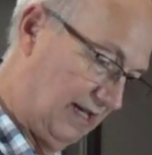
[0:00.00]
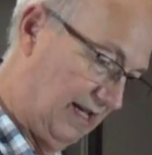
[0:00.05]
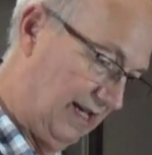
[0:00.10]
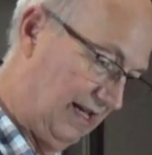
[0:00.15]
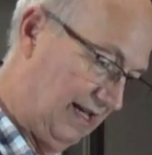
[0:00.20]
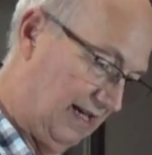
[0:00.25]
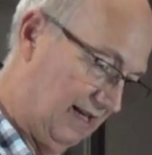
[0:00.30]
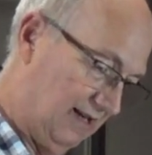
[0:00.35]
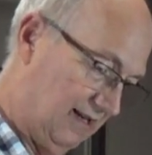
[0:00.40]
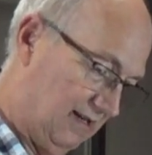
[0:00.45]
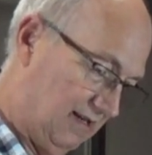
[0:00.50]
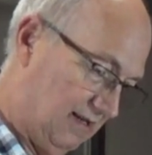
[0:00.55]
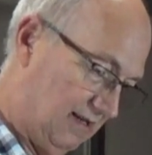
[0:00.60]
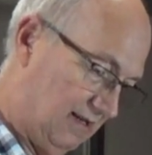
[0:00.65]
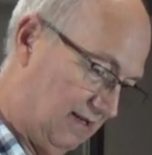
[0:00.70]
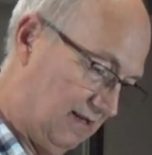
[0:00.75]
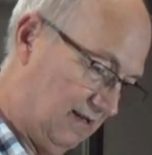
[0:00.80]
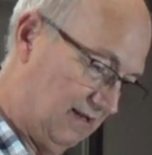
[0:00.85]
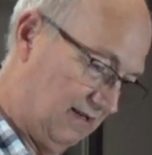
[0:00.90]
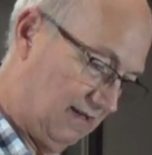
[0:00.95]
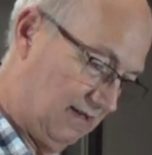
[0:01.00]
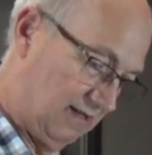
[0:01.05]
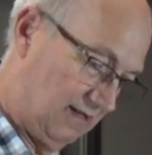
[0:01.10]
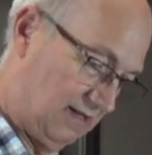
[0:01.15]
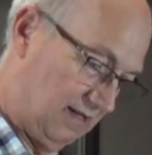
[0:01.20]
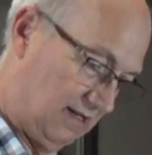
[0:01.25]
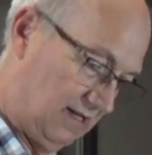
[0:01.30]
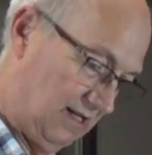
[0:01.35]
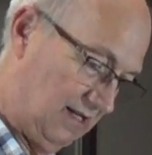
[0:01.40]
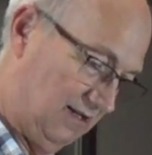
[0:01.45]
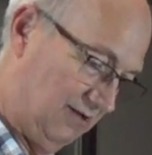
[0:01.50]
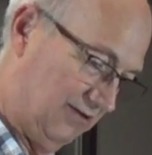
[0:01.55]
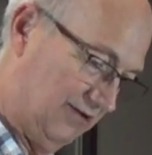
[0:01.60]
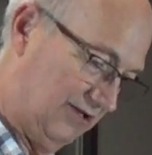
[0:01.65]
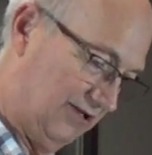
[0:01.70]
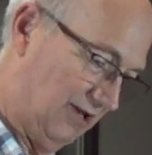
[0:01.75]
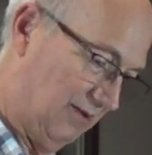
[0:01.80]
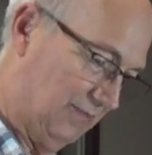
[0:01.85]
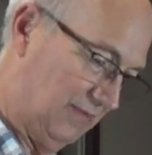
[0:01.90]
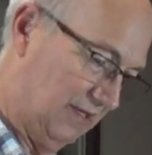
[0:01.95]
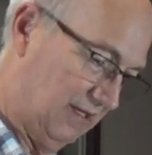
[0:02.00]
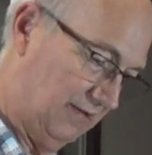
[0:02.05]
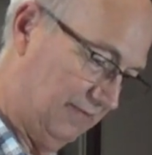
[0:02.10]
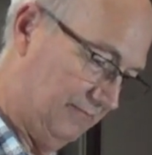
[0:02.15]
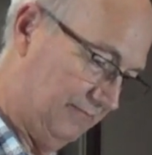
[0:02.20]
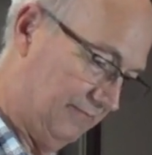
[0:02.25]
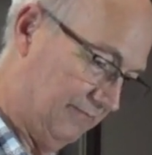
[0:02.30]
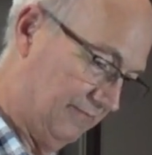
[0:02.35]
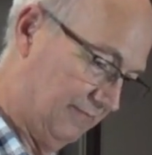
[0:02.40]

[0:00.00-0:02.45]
And I learned something